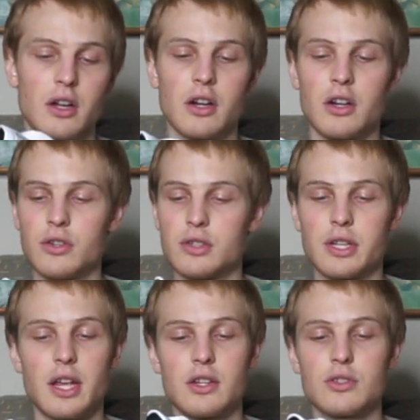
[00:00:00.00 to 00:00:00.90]
glue
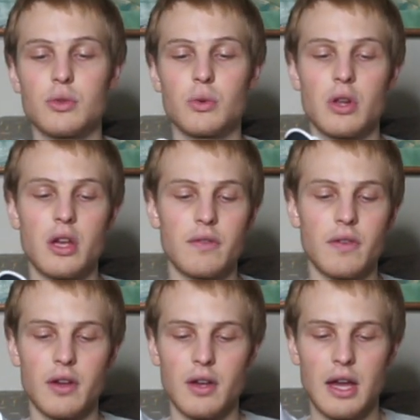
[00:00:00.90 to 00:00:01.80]
stains all
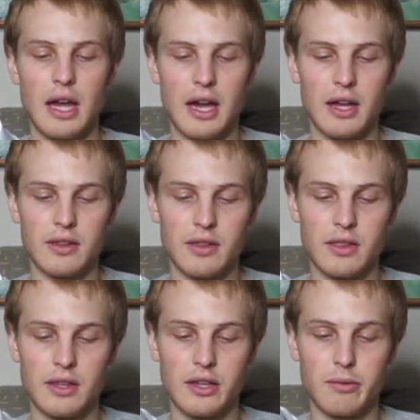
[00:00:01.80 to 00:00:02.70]
over, and
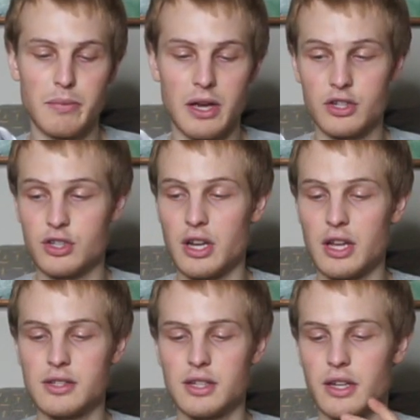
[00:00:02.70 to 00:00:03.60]
the mesh
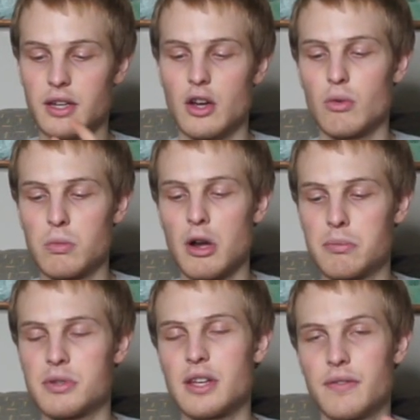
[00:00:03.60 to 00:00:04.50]
netting
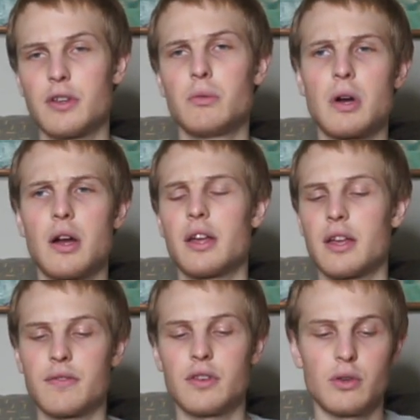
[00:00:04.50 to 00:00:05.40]
rubs if you don't
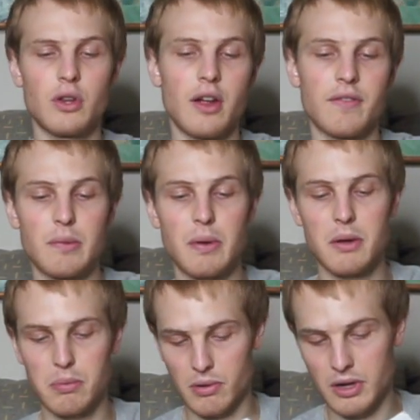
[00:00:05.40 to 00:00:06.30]
have the
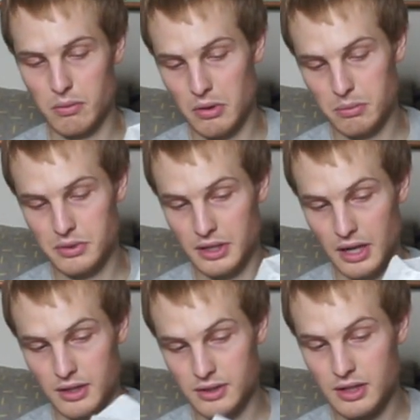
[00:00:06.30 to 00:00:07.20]
paper in it, rubs
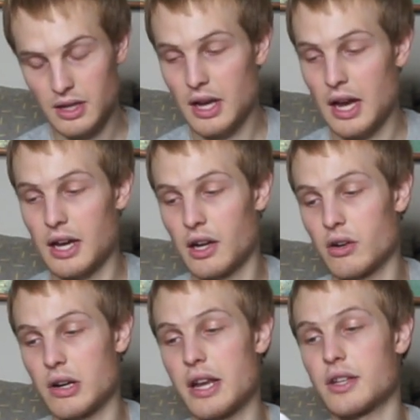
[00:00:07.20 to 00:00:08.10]
against and
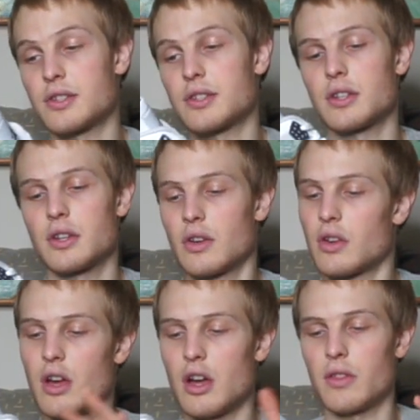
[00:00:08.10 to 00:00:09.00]
creates
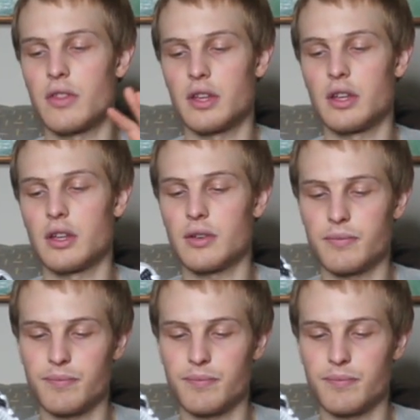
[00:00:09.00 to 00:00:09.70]
the